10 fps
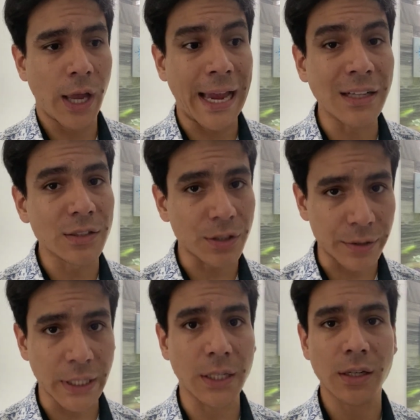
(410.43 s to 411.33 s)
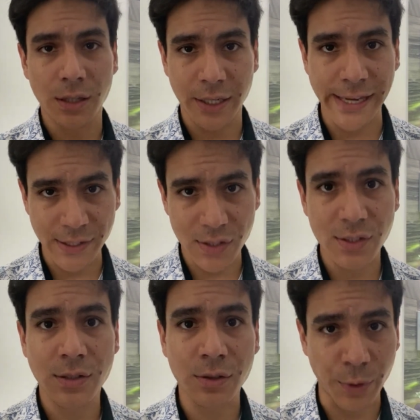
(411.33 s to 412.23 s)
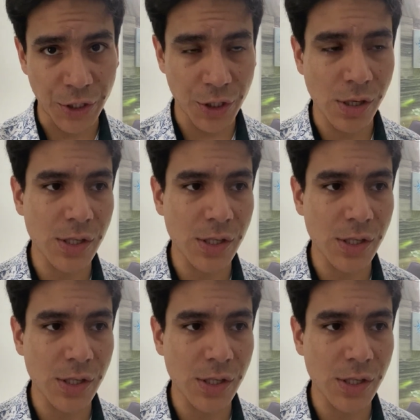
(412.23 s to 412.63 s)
answering guests' questions.